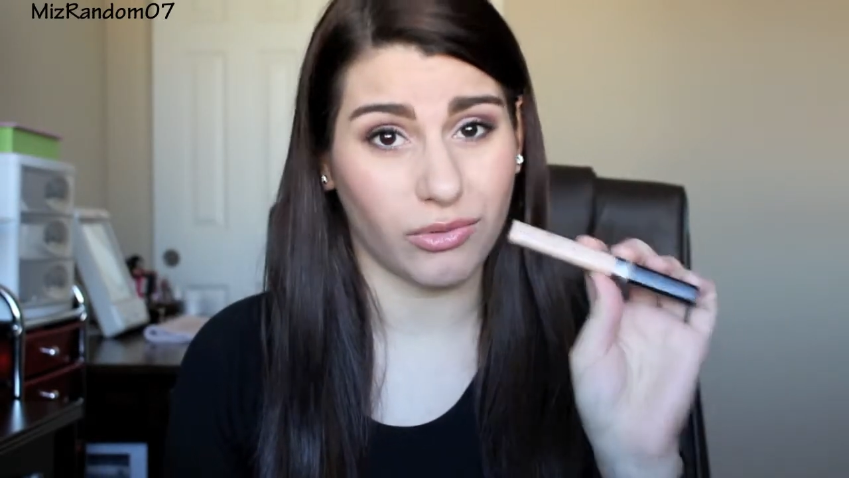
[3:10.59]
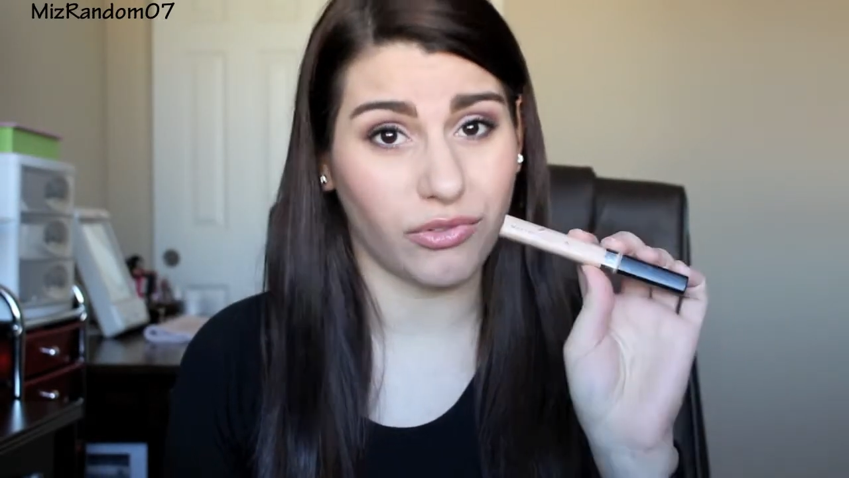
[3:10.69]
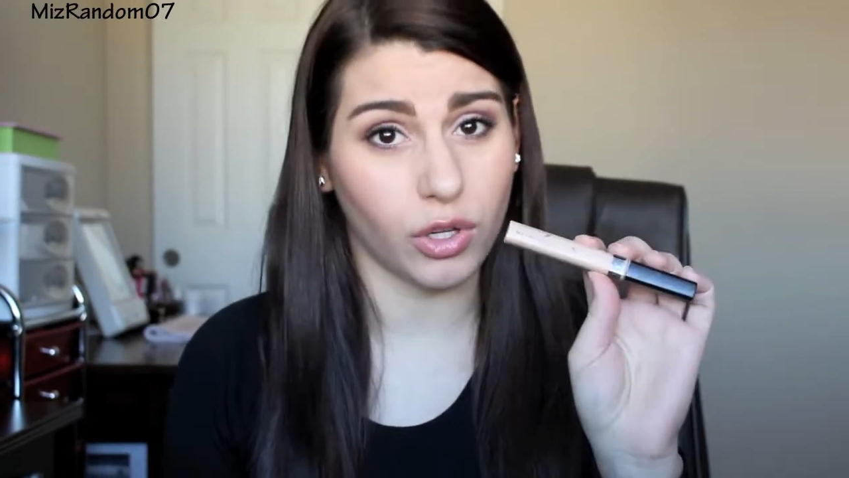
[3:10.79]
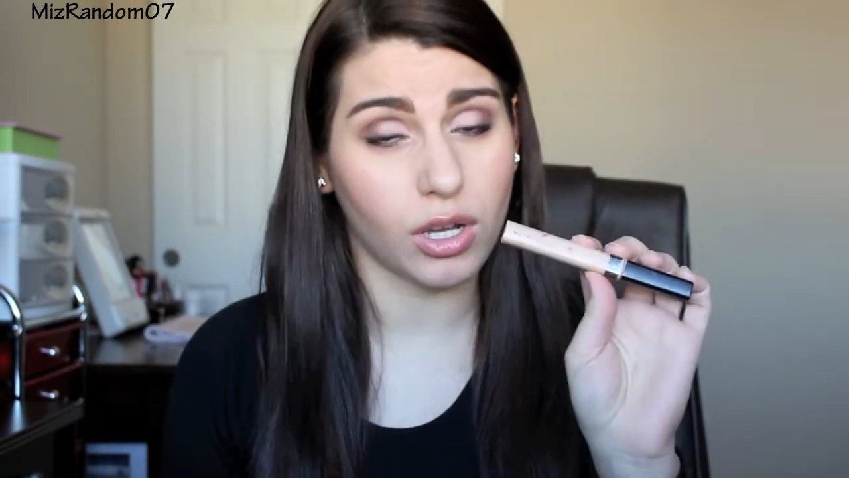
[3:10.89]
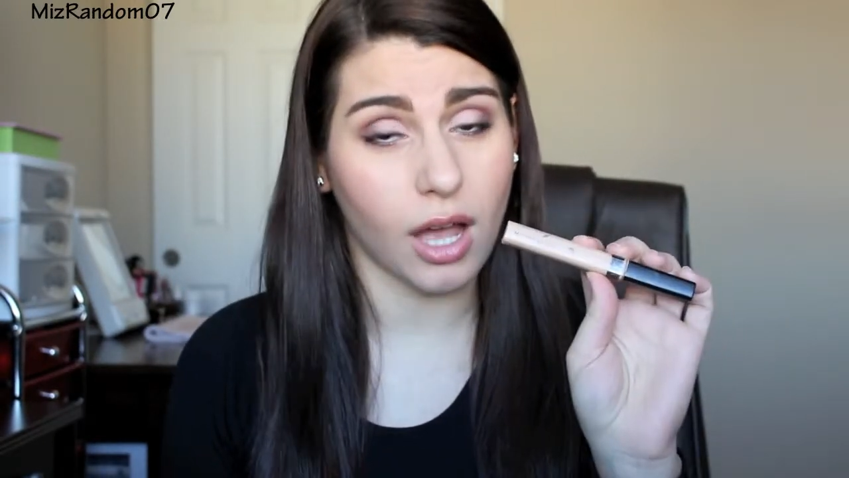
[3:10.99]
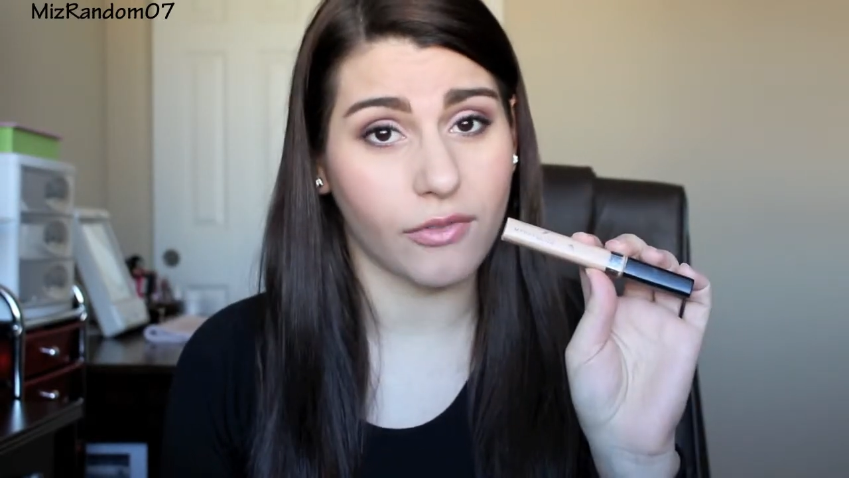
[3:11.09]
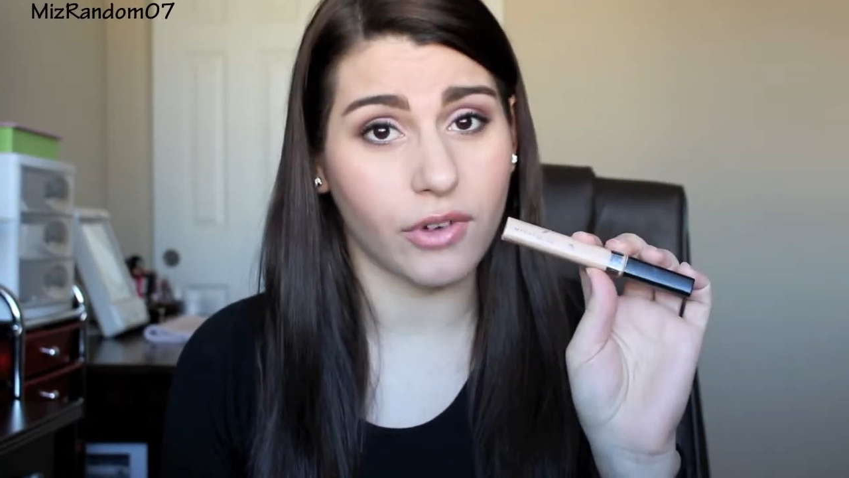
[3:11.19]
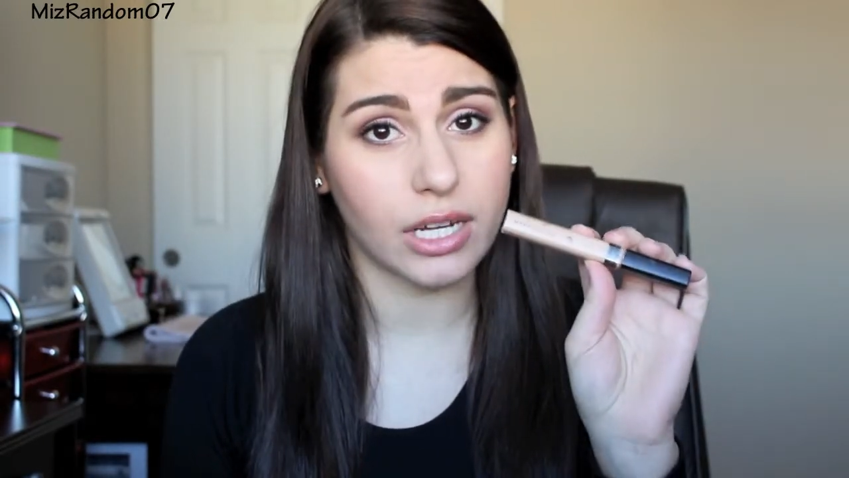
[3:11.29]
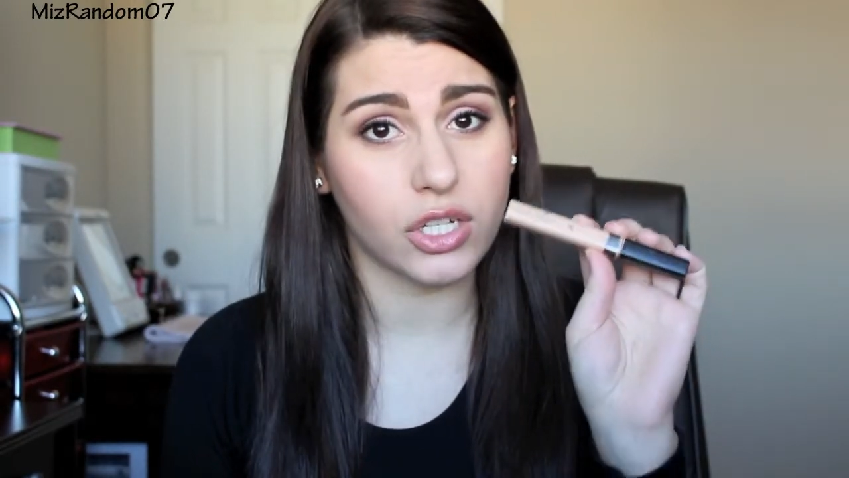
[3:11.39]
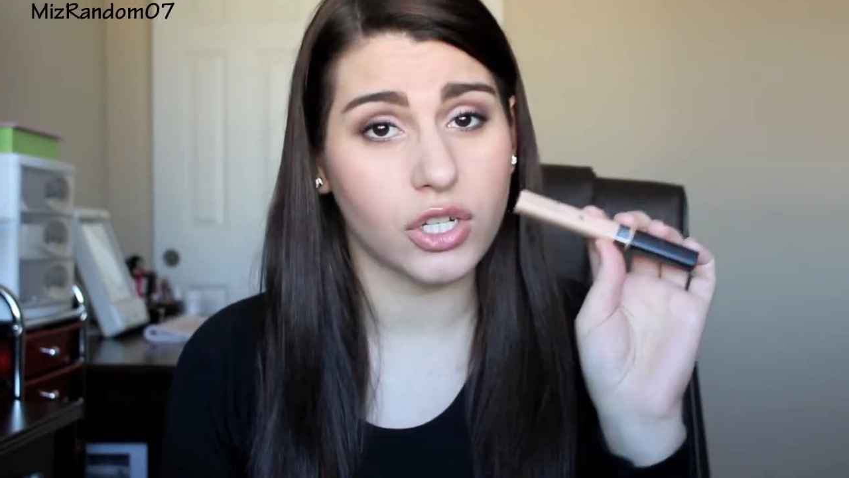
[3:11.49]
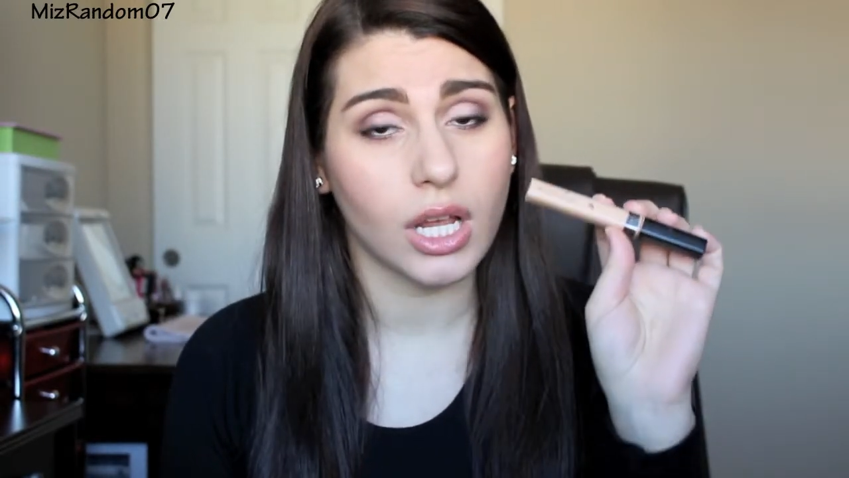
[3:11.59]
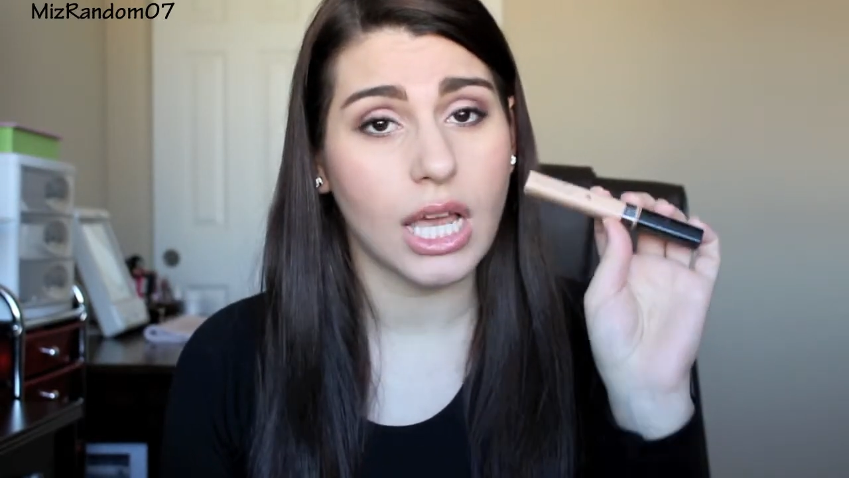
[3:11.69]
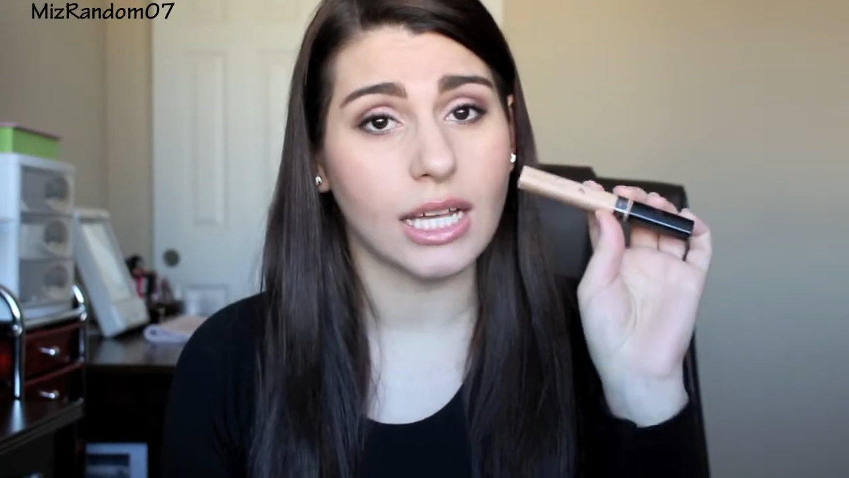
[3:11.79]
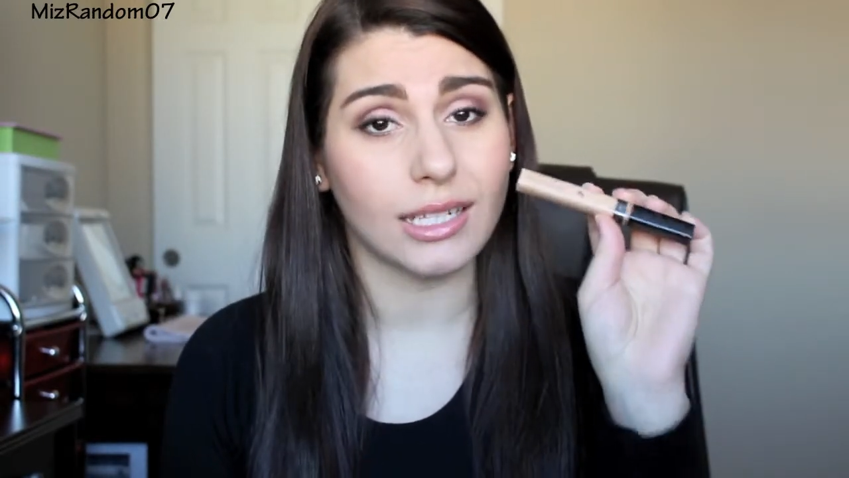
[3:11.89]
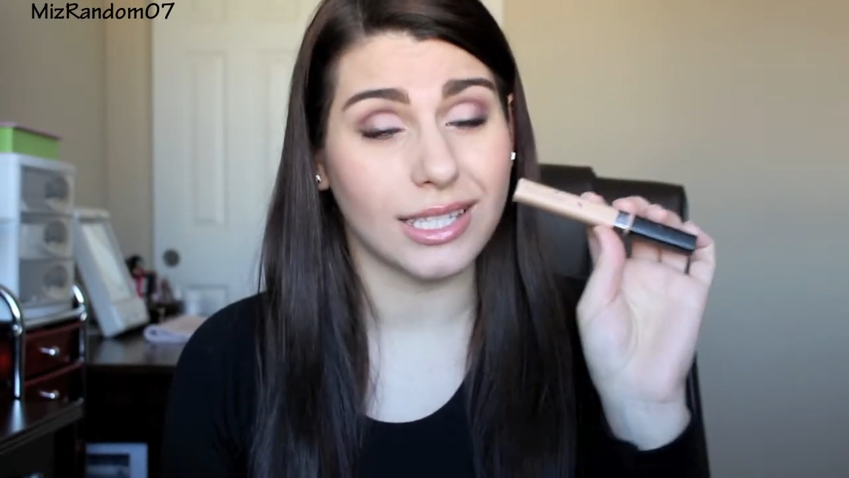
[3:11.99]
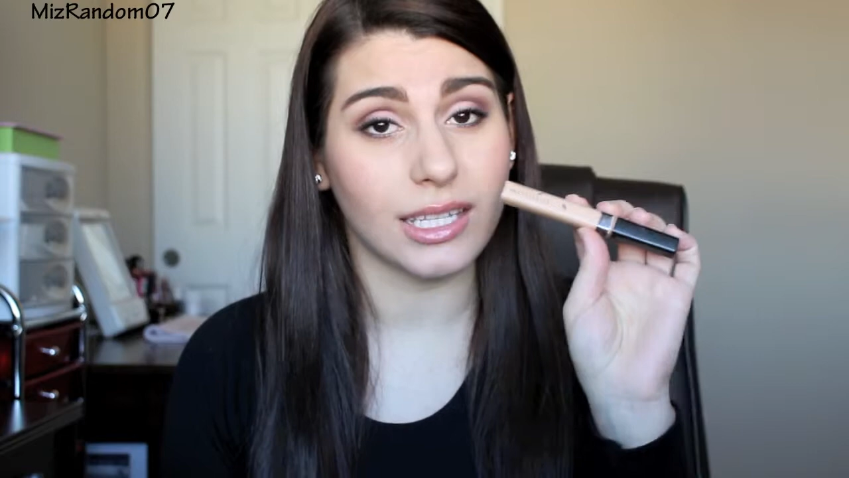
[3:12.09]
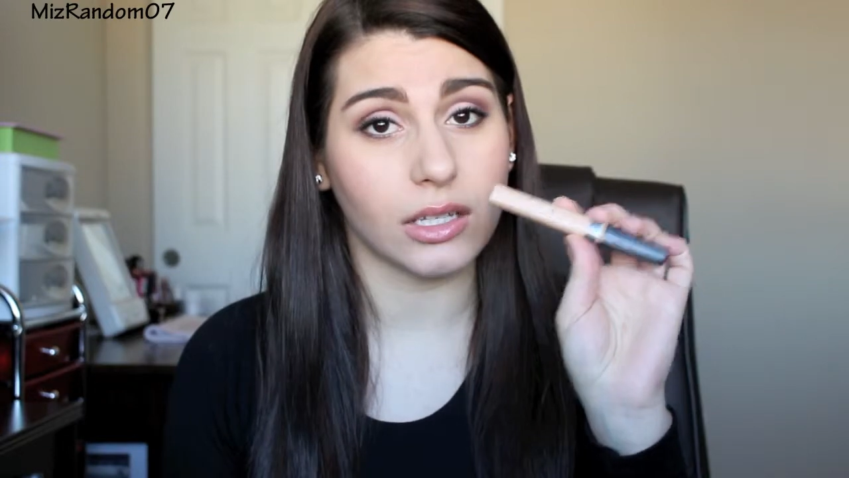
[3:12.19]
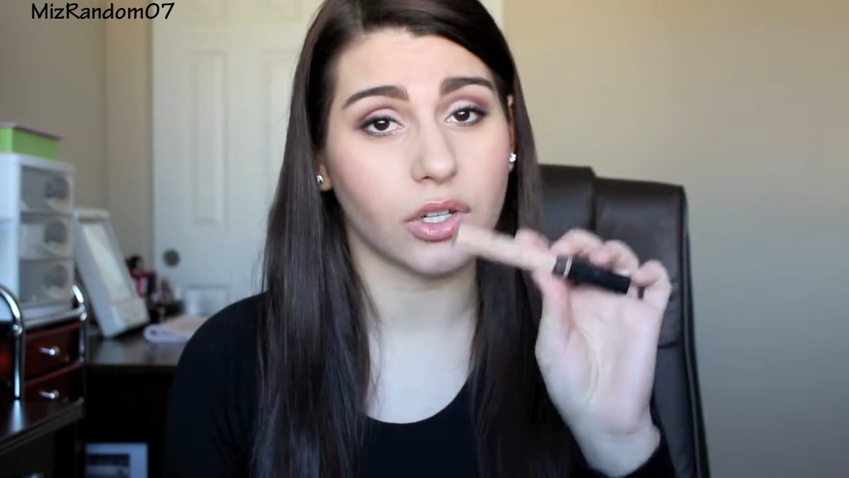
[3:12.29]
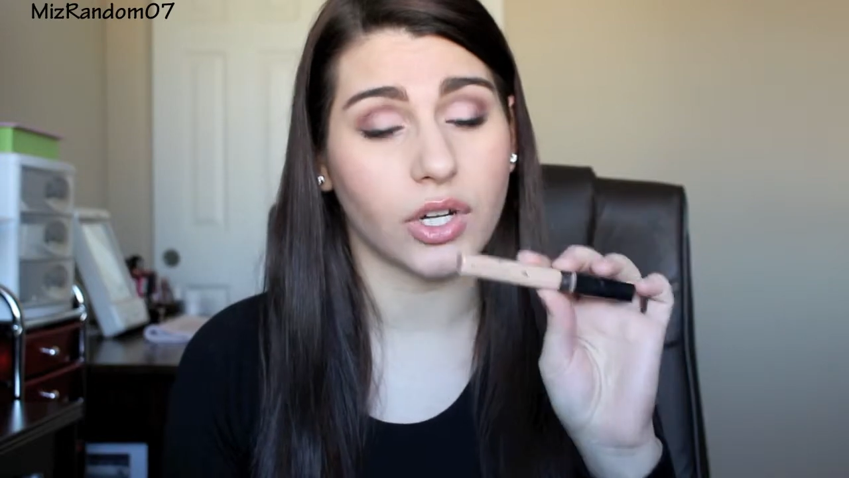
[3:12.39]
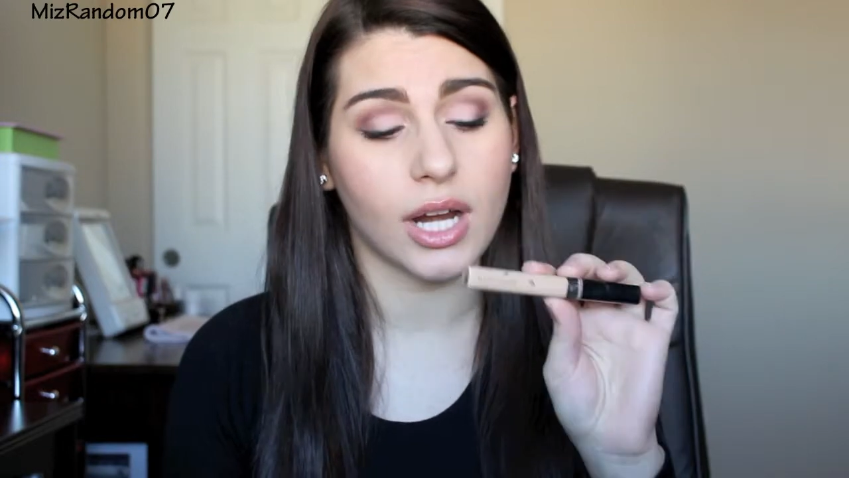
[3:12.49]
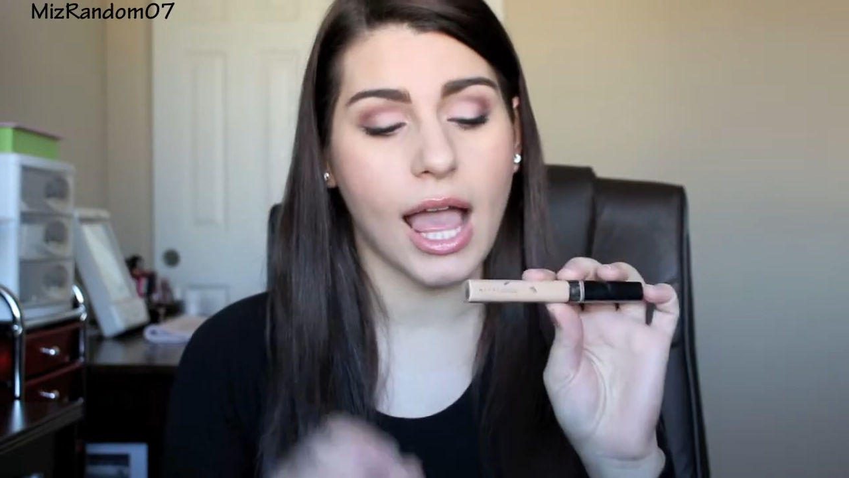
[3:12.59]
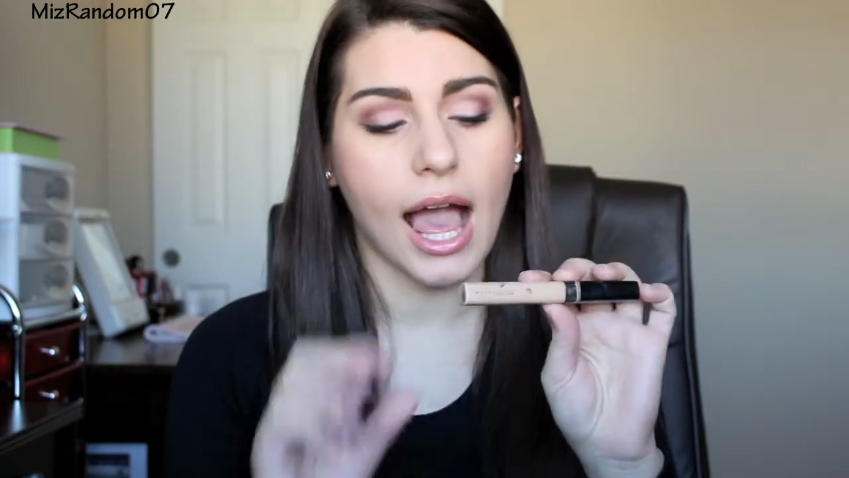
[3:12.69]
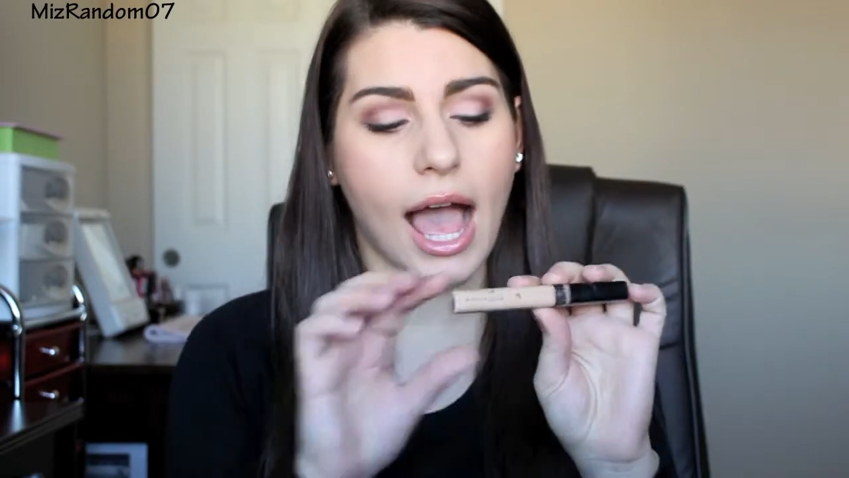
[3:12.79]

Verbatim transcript: full coverage concealer.